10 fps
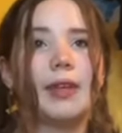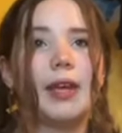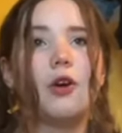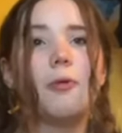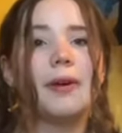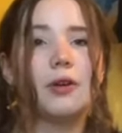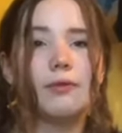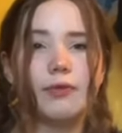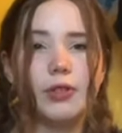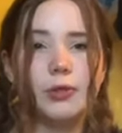it got a bit
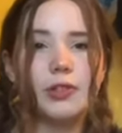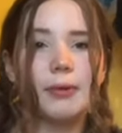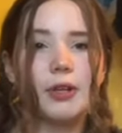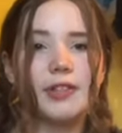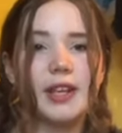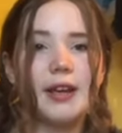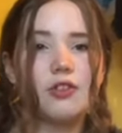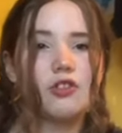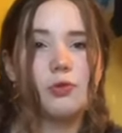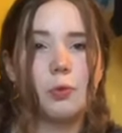confusing because they
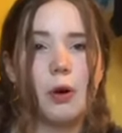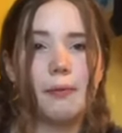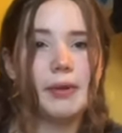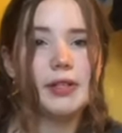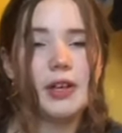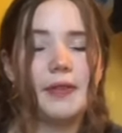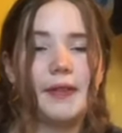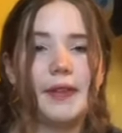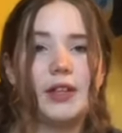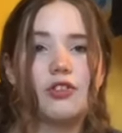introduced one murder and
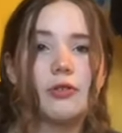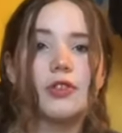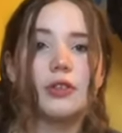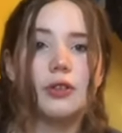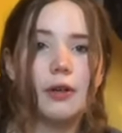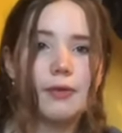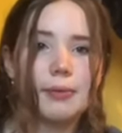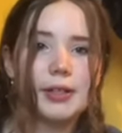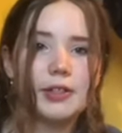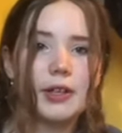then they introduced another
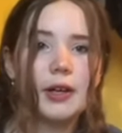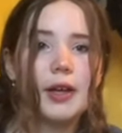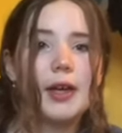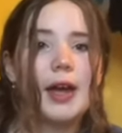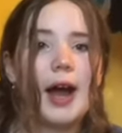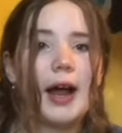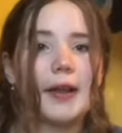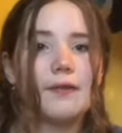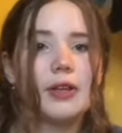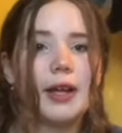murder. And
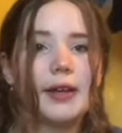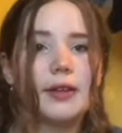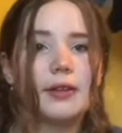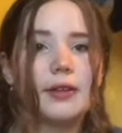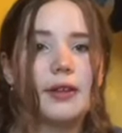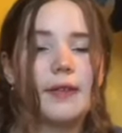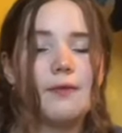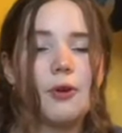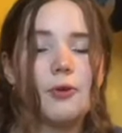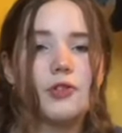I feel like they
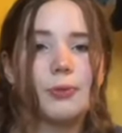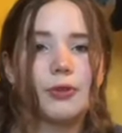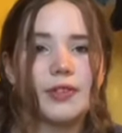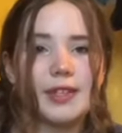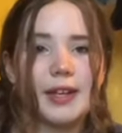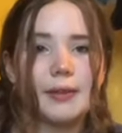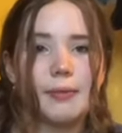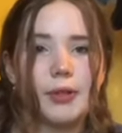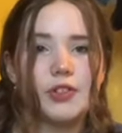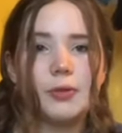focus more on the second
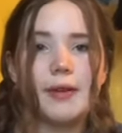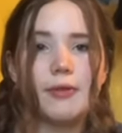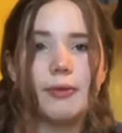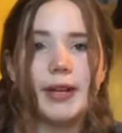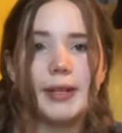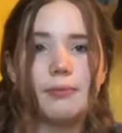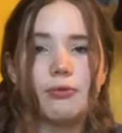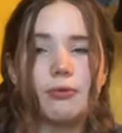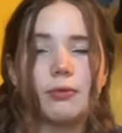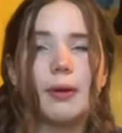murder. So you never really,
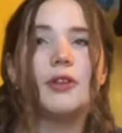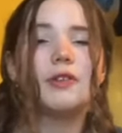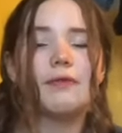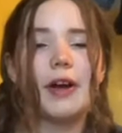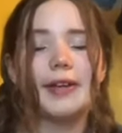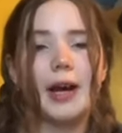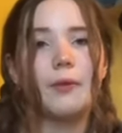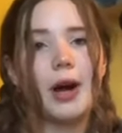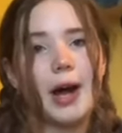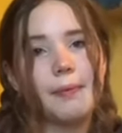well, you did find
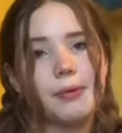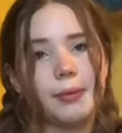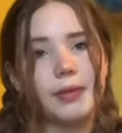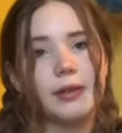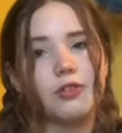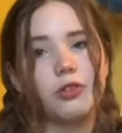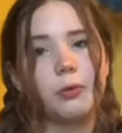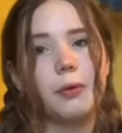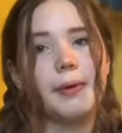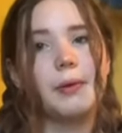out what happened with the
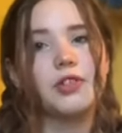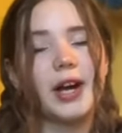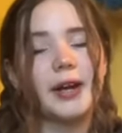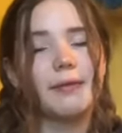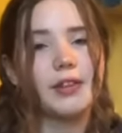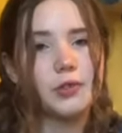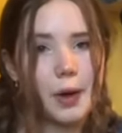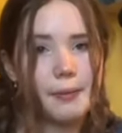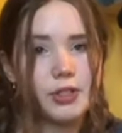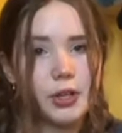original one, but it was kind of like
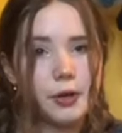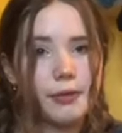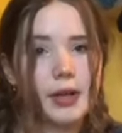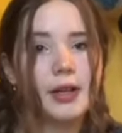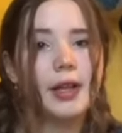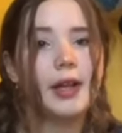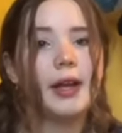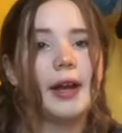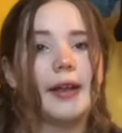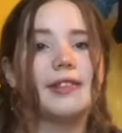swept over.
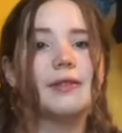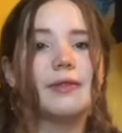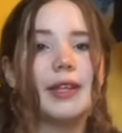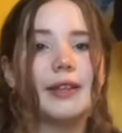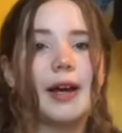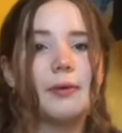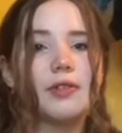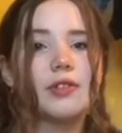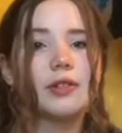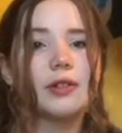I didn't think that
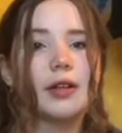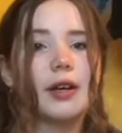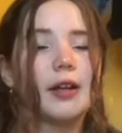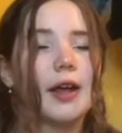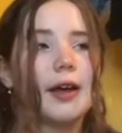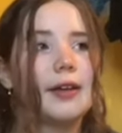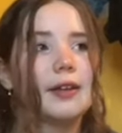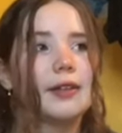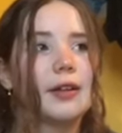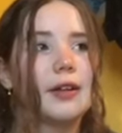was
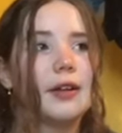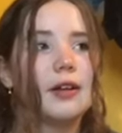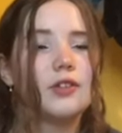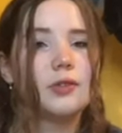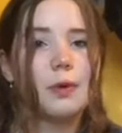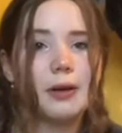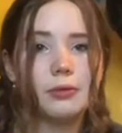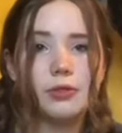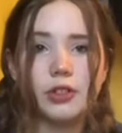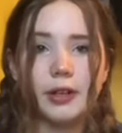like as
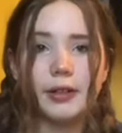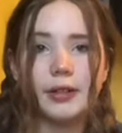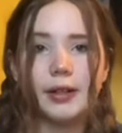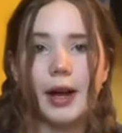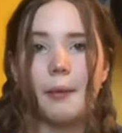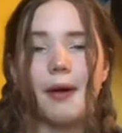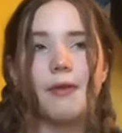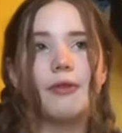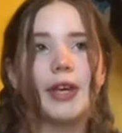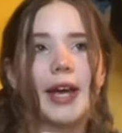well done.
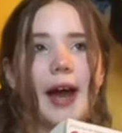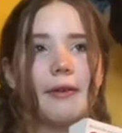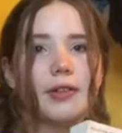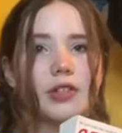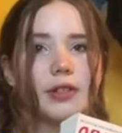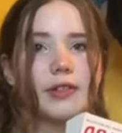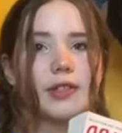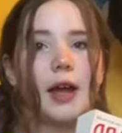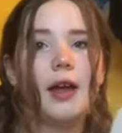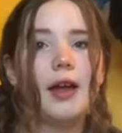However, for the
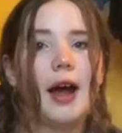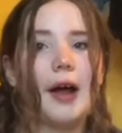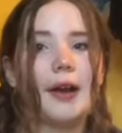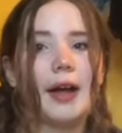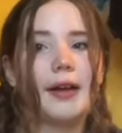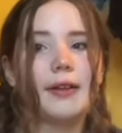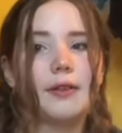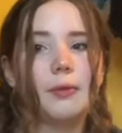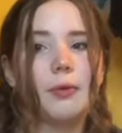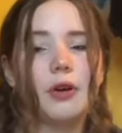characters and like
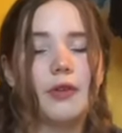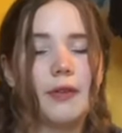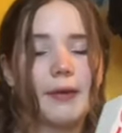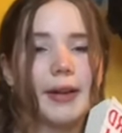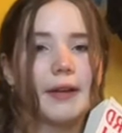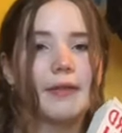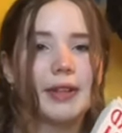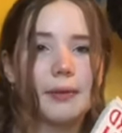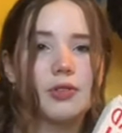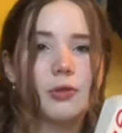the world that they're in, I think
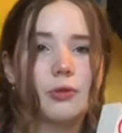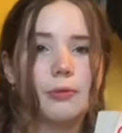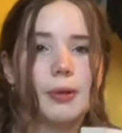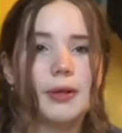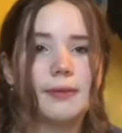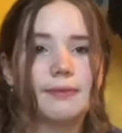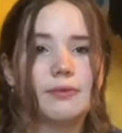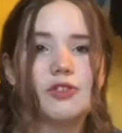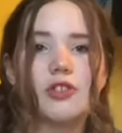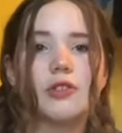that was cool, but
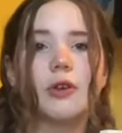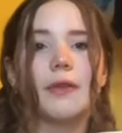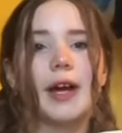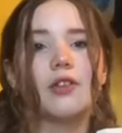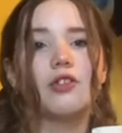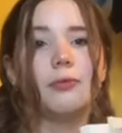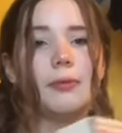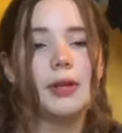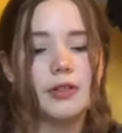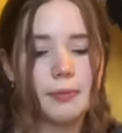just not the actual
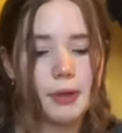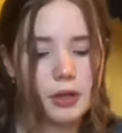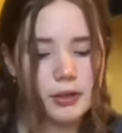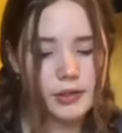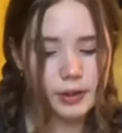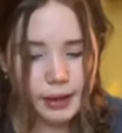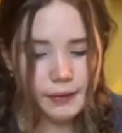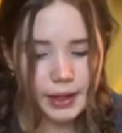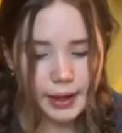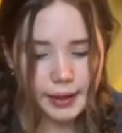murder plot. I
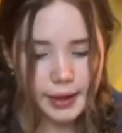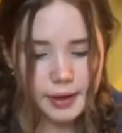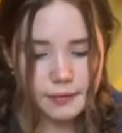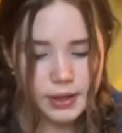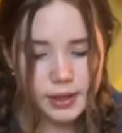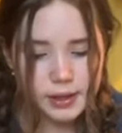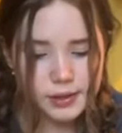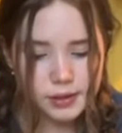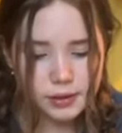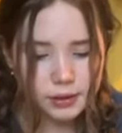think I gave
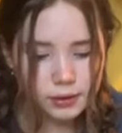this